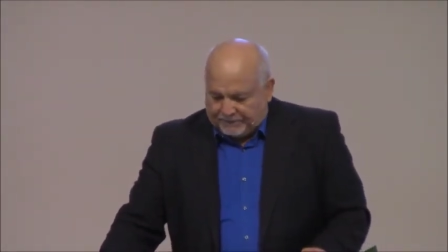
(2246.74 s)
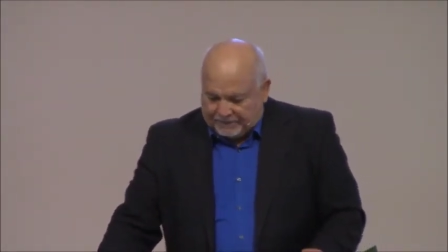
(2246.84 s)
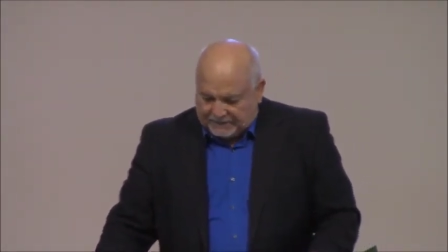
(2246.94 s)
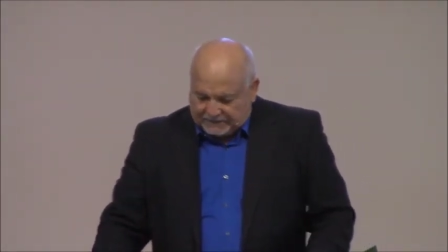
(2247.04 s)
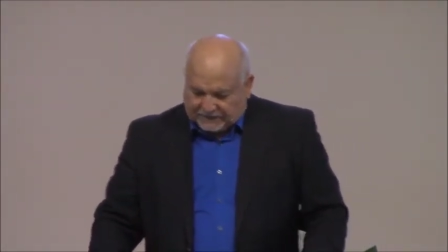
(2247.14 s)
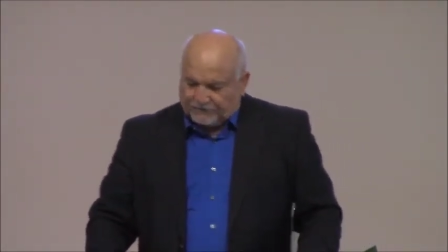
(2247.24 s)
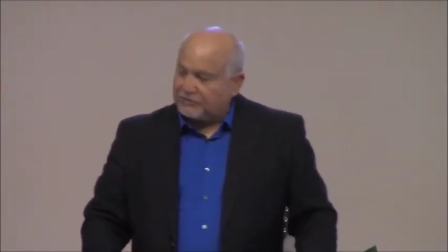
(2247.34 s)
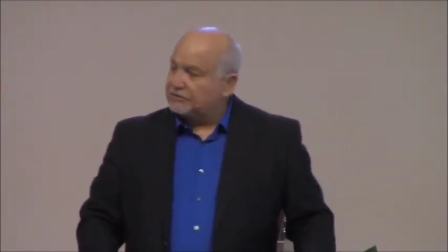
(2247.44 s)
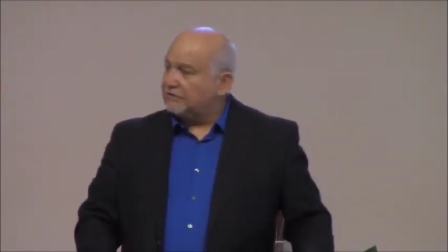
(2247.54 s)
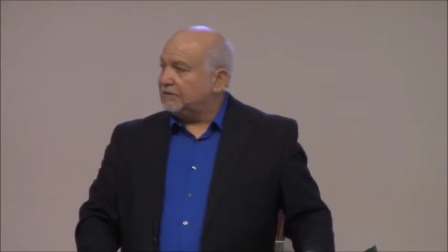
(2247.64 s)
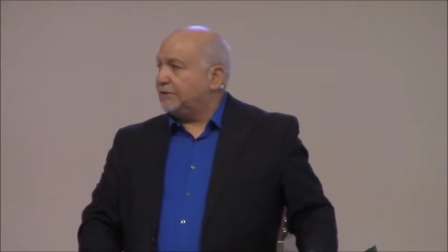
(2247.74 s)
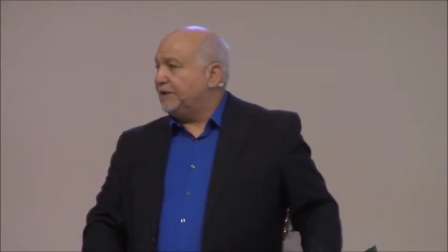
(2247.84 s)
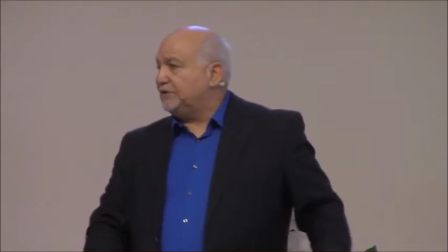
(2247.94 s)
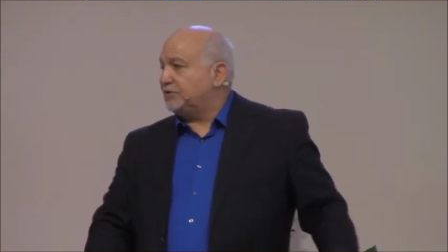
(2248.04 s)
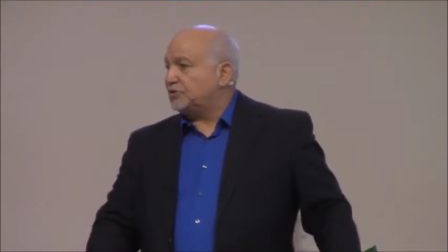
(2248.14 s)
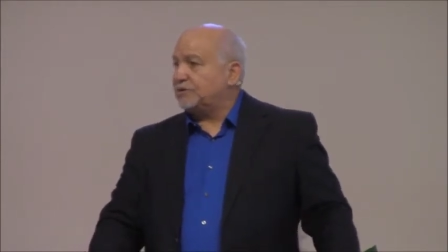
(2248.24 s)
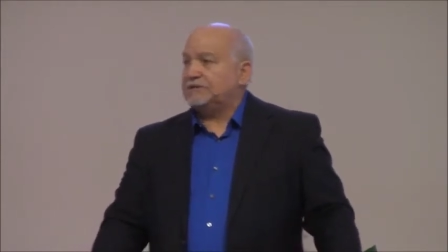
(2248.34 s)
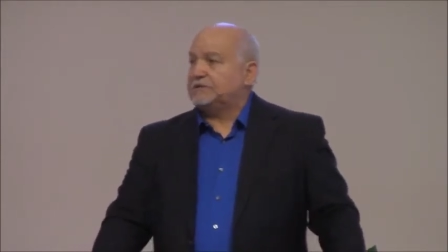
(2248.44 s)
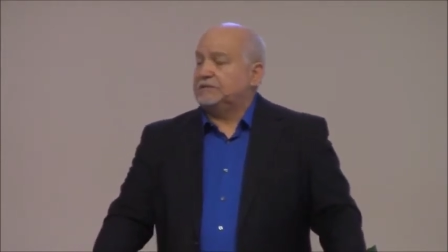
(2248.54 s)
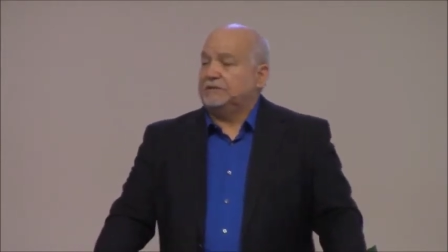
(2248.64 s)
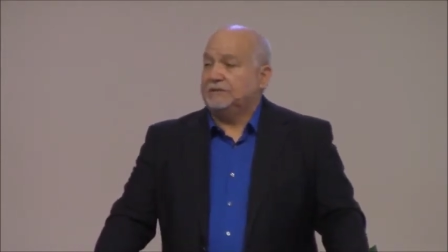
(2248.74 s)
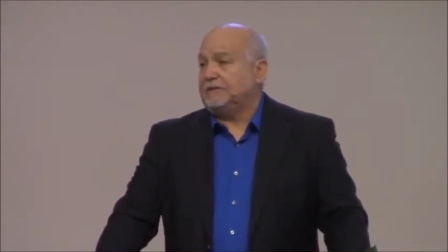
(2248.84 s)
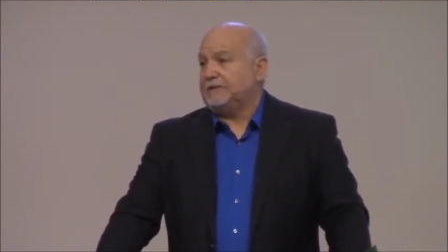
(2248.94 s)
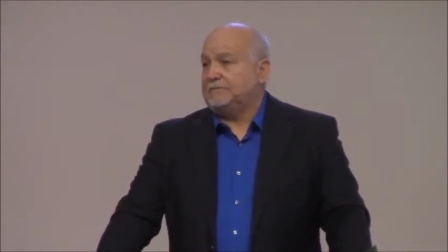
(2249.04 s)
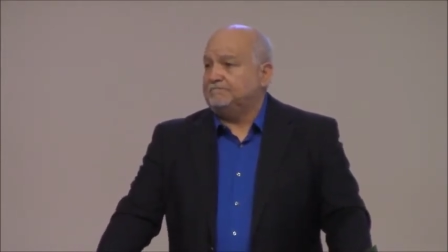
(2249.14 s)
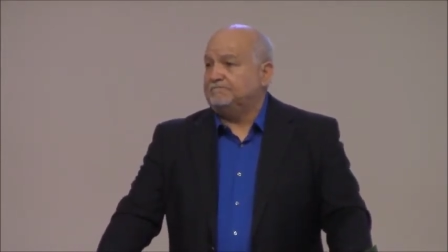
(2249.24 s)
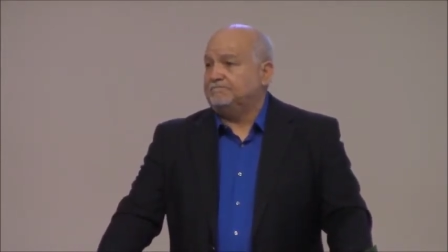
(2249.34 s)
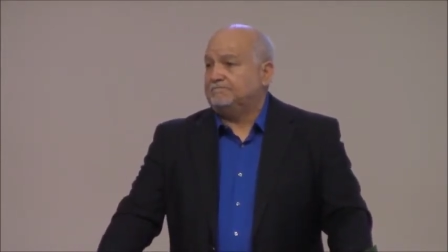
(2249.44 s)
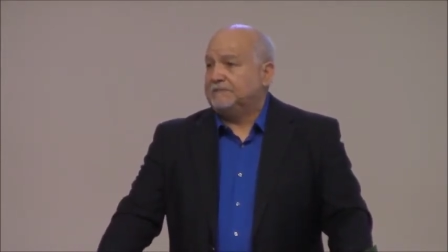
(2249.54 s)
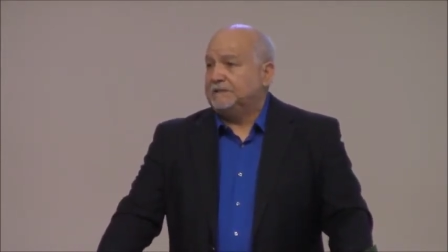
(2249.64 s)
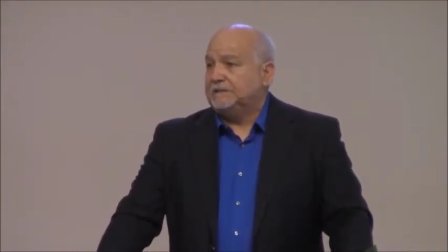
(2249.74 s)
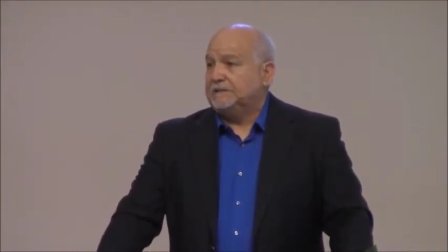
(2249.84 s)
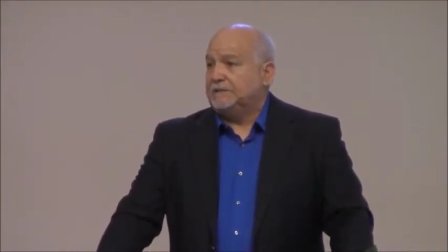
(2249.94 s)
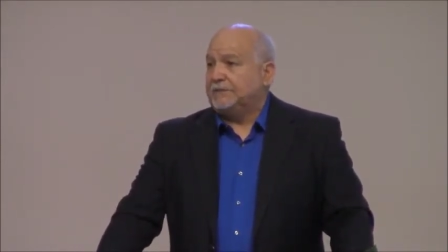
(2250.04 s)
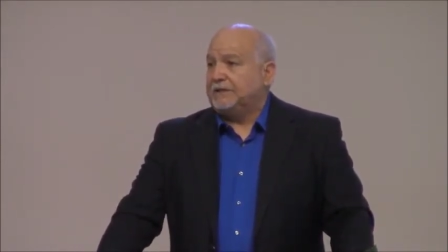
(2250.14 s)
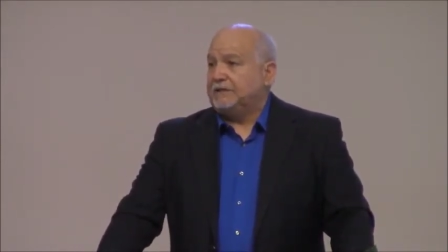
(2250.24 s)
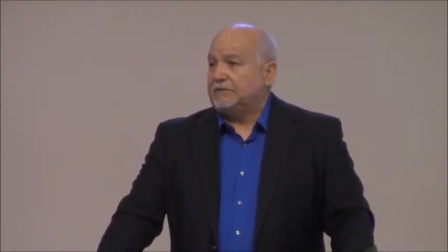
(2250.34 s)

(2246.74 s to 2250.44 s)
let's start first of all that we need to trust God right?